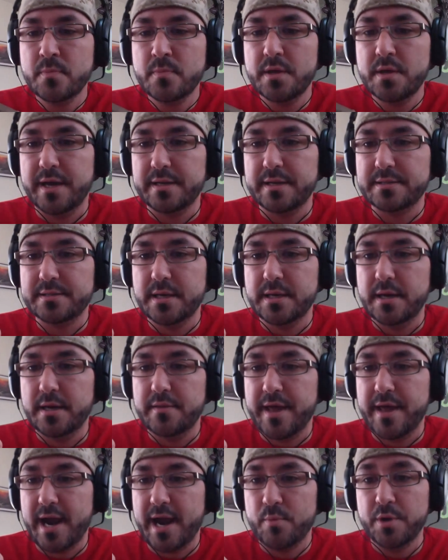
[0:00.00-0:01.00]
that uh,
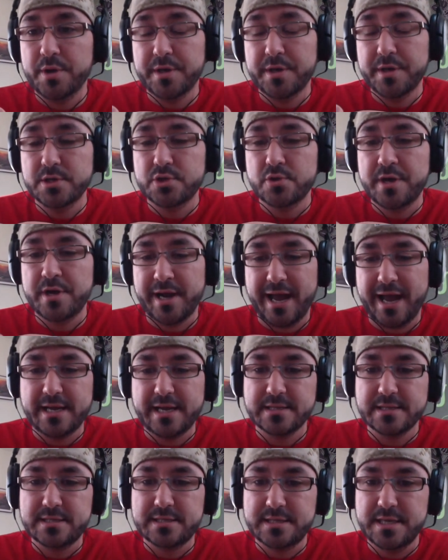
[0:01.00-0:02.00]
that I'm really enjoying. I
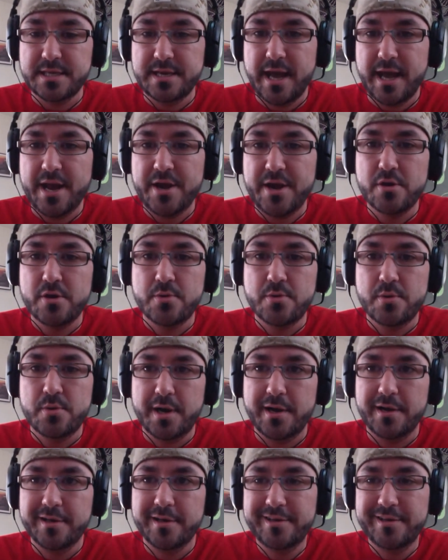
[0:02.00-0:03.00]
can see, I know,
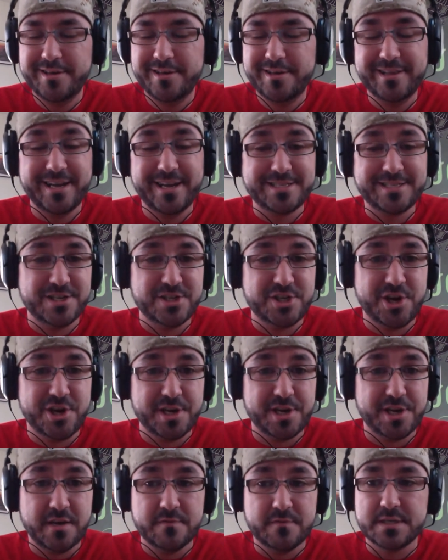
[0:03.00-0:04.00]
uh, like I said,
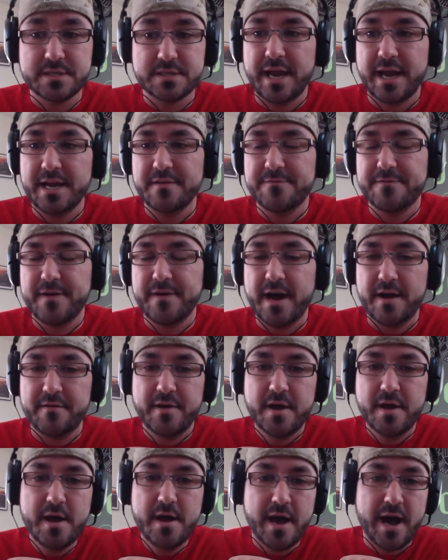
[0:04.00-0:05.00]
Jared gave this a
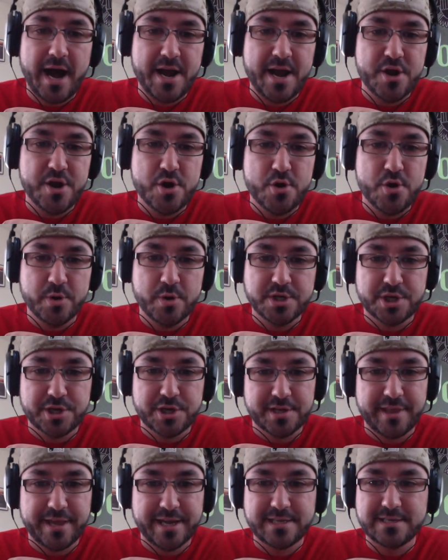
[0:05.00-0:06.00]
ninety-five. I know what
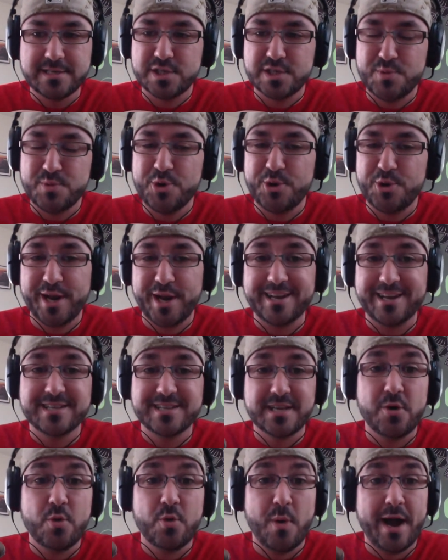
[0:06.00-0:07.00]
Jared likes to smoke, and I can
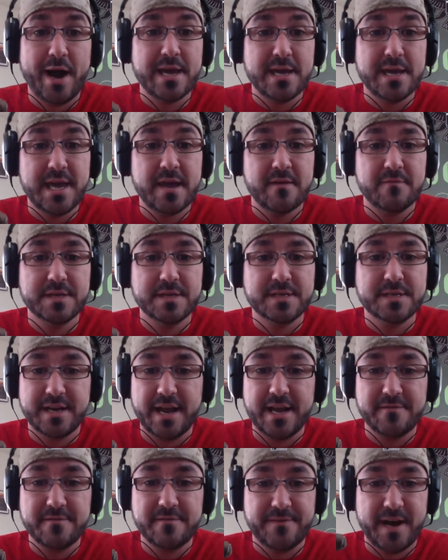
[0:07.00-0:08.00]
tell why he gave this a
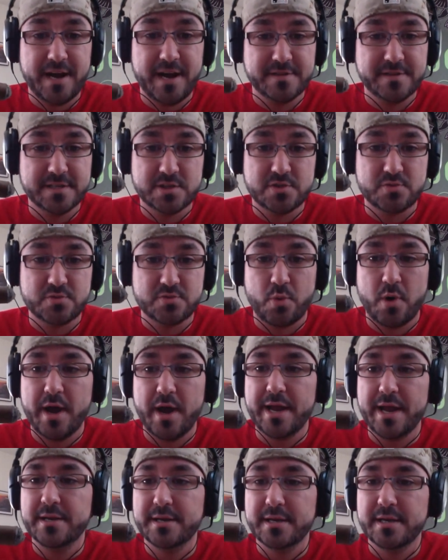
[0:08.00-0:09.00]
ninety-five. This is
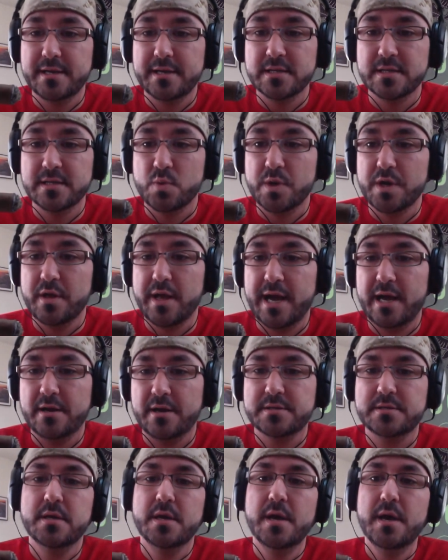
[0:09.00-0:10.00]
right in his
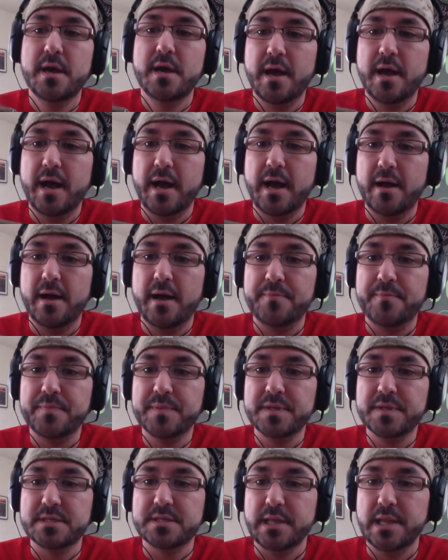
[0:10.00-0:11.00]
wheelhouse. Um,
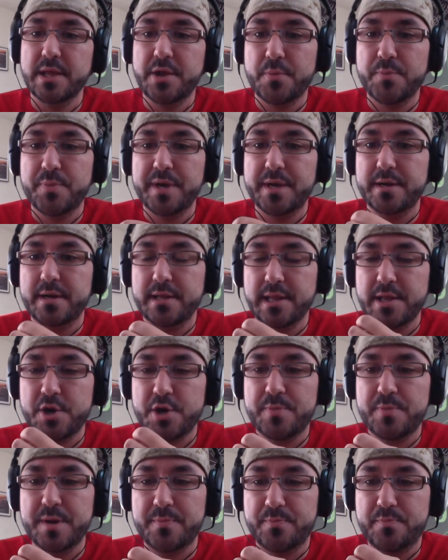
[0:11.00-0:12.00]
it's a little bit, a
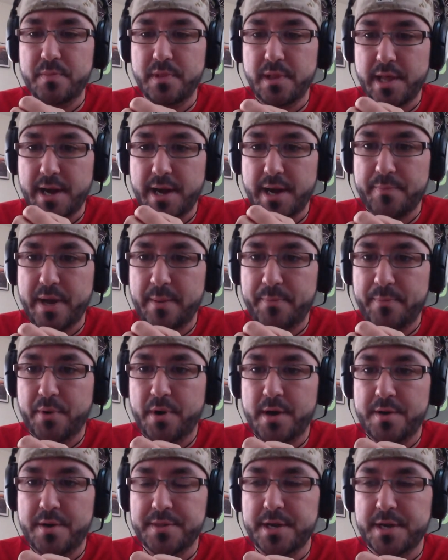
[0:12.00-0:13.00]
little bit, a lot of
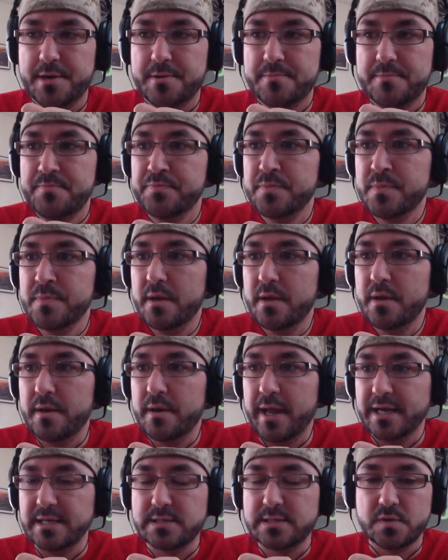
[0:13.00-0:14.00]
pepper on there.
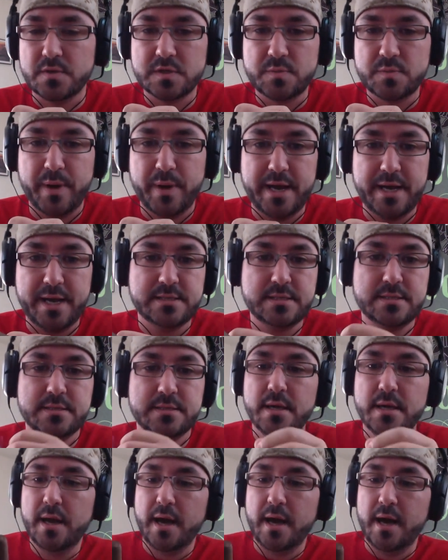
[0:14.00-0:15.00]
Nice little
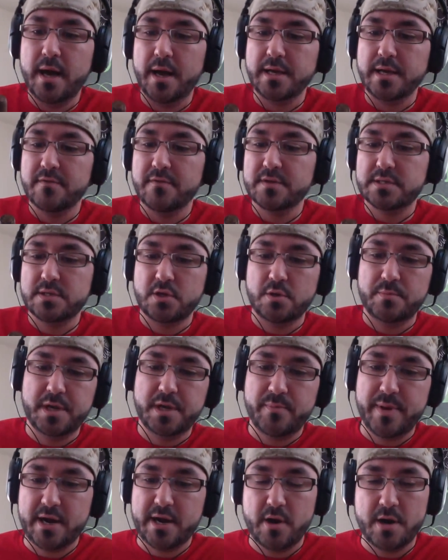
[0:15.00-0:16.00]
spice. Uh, give us a little
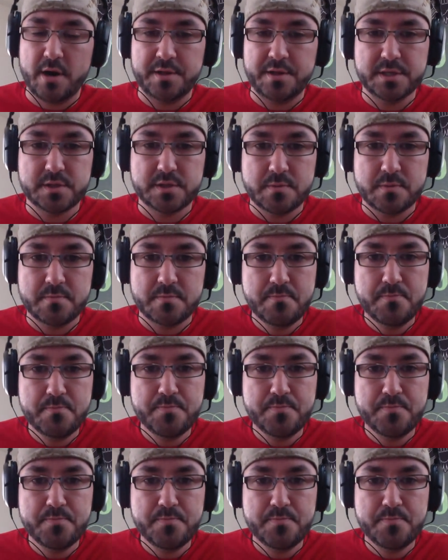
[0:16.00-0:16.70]
bit of the background on this one.